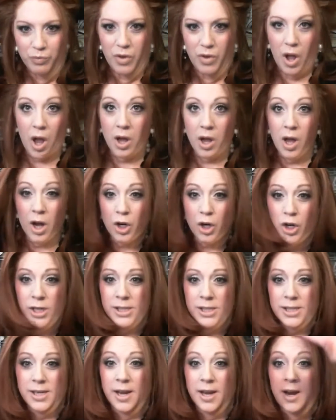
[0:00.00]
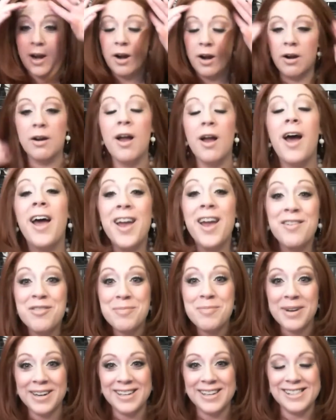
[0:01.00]
I got crazy hair. Hi
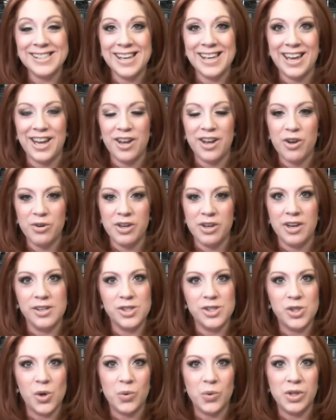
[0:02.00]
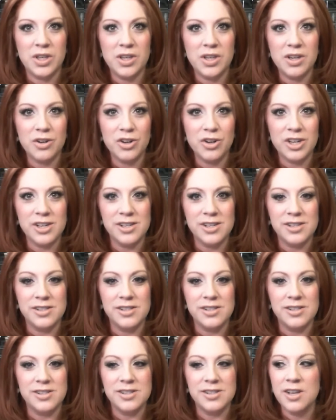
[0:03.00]
everybody, it's Kate. Okay, so here
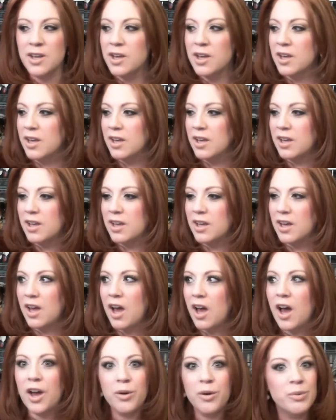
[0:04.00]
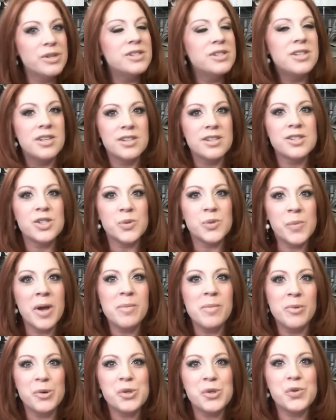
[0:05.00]
is I would say this is
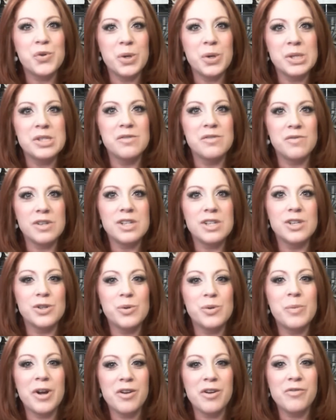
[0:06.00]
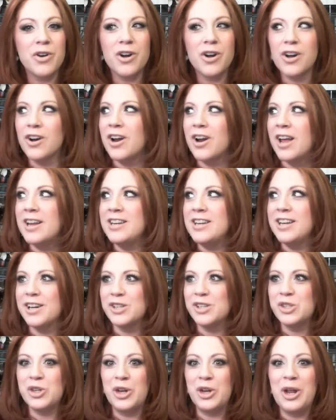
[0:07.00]
my most requested video by far. And
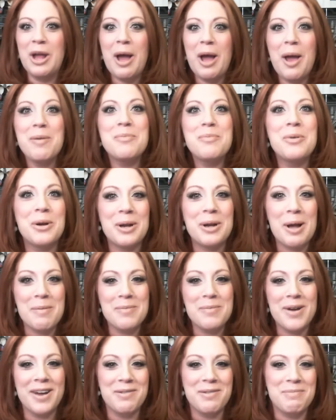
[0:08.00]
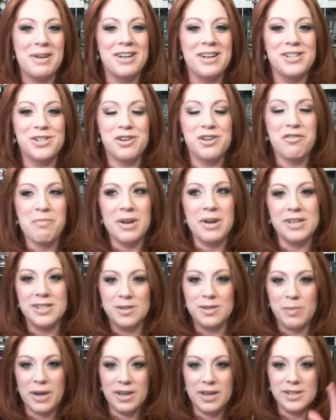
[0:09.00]
yesterday I put up a picture of my
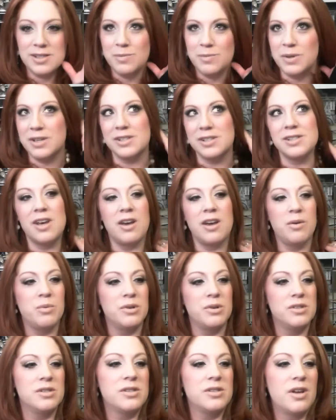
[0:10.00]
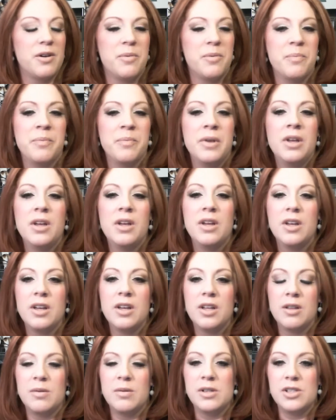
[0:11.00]
space because I was um
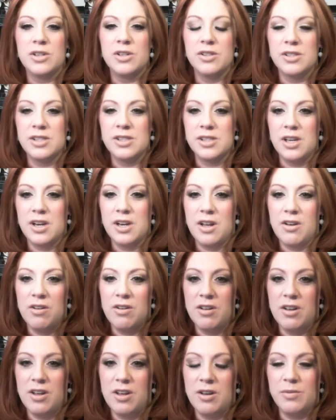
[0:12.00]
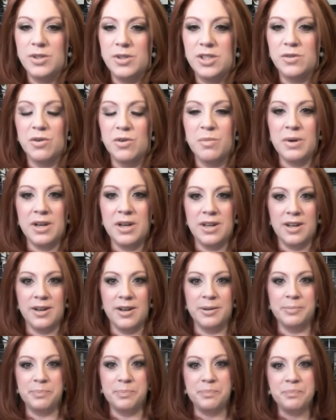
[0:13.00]
let me turn this light out. I was doing my
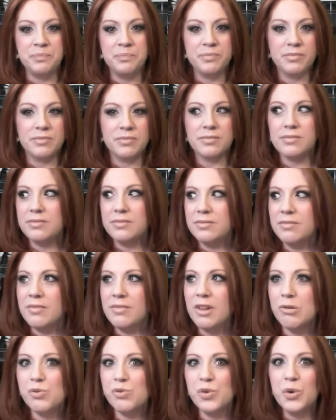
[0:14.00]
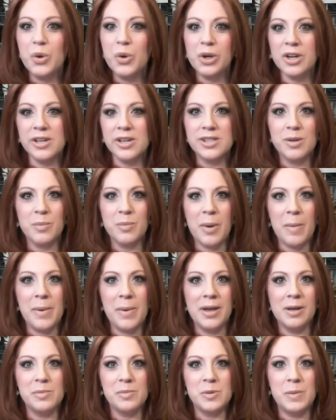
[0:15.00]
um I was reorganizing my
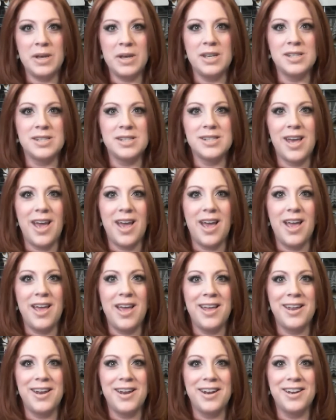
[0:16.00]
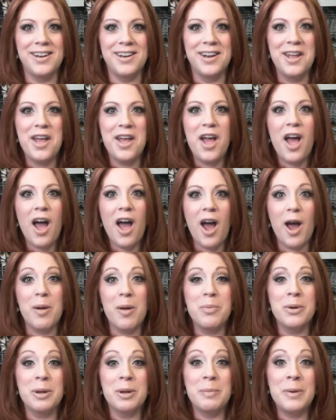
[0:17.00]
makeup space and I
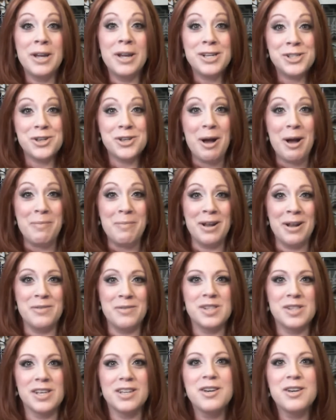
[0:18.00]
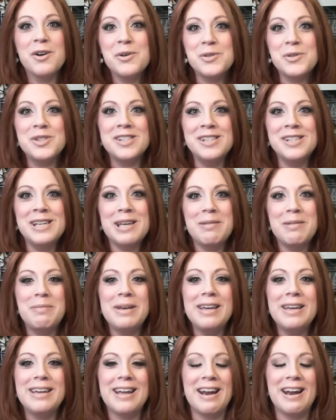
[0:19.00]
put a picture up and I was like, "Oh, sneak
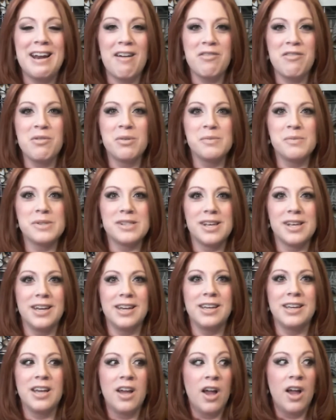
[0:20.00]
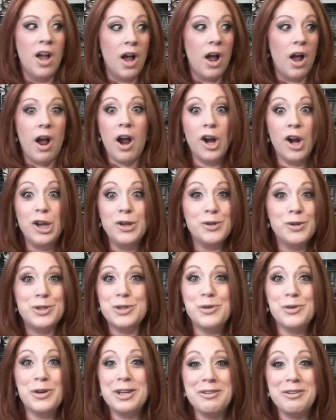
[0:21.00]
peek." And everyone was like, "Are you
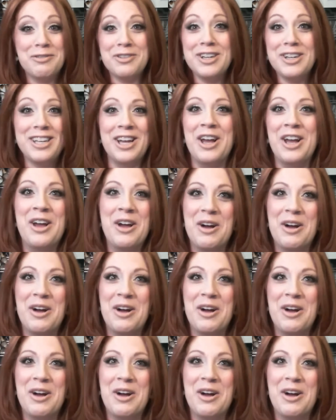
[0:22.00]
doing video?"